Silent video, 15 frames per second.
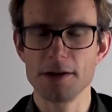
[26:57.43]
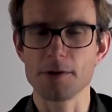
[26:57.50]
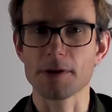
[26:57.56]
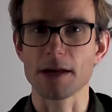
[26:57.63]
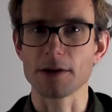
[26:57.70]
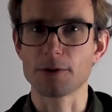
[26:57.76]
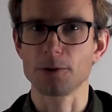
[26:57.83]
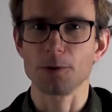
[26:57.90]
you
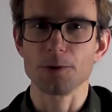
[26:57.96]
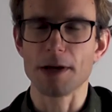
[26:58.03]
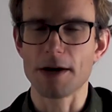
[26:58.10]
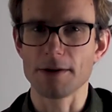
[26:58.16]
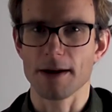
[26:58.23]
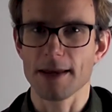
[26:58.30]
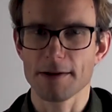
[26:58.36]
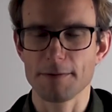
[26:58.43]
can cool
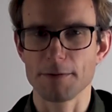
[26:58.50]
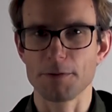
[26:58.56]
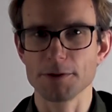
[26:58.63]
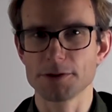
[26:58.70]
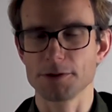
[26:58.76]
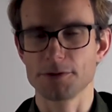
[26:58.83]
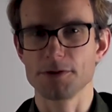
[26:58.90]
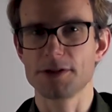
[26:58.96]
down the liquid
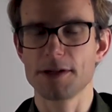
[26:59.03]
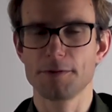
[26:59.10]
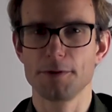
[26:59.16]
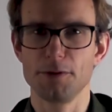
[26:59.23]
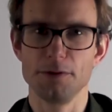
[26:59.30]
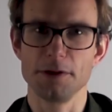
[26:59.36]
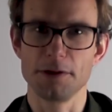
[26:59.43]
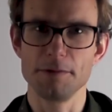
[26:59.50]
water to
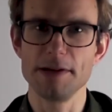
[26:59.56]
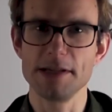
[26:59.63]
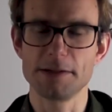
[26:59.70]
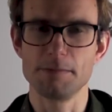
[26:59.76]
several degrees